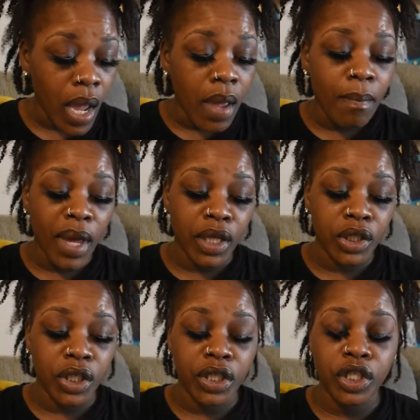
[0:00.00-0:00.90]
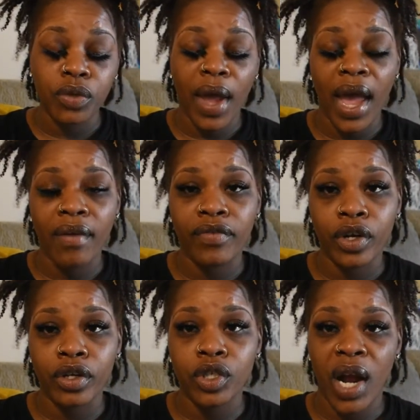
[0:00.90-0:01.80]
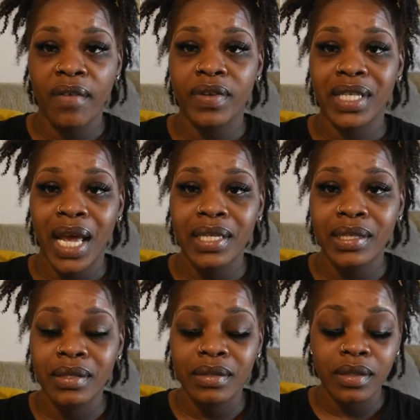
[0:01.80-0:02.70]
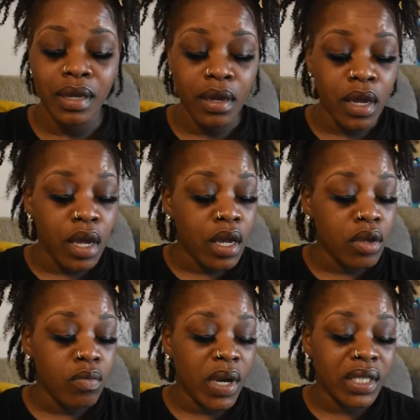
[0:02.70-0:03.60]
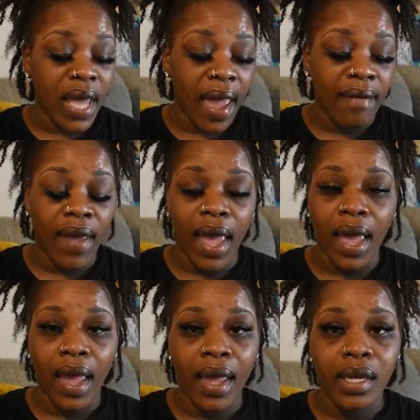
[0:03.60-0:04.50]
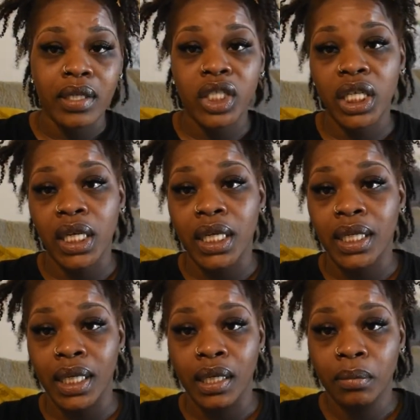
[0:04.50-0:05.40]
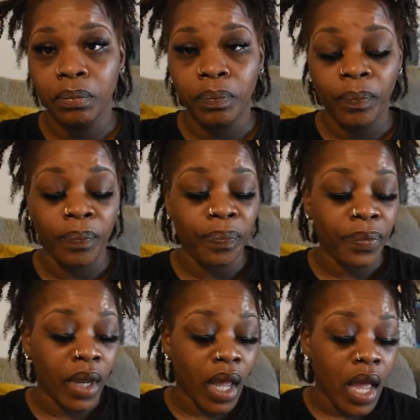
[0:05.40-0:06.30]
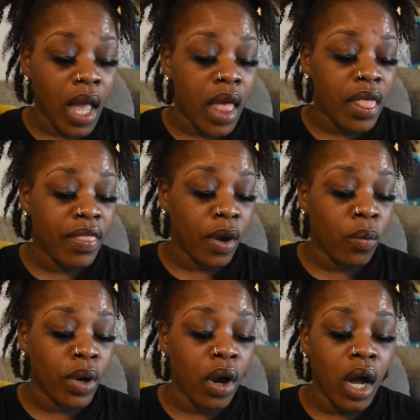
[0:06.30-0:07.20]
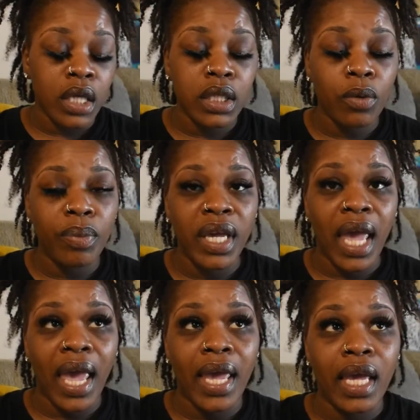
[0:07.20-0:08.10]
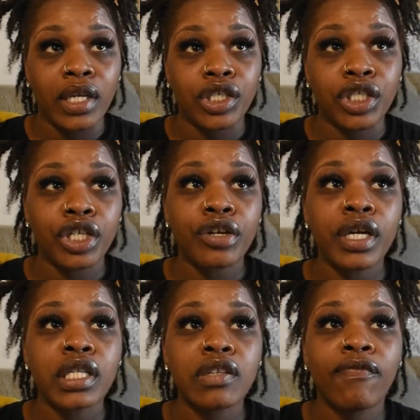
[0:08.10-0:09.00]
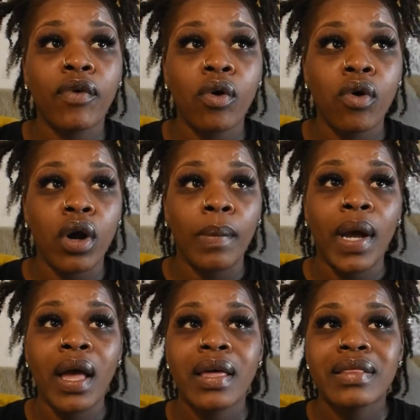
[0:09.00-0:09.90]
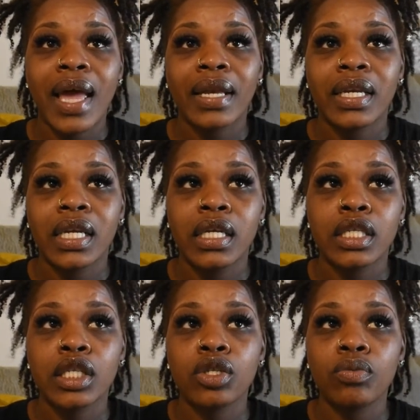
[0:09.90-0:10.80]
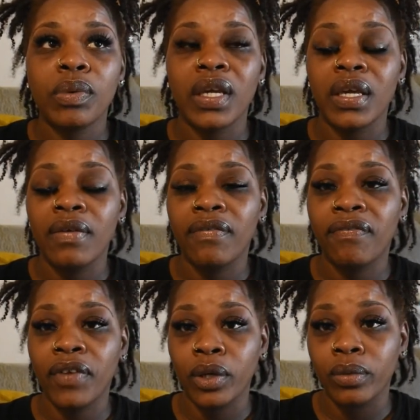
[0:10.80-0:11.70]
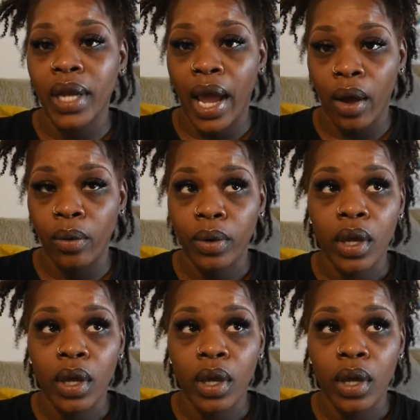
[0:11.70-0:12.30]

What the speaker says: making sure that you have your driver's license. You must have a GED. There will also be an insurance form that needs to be filled out.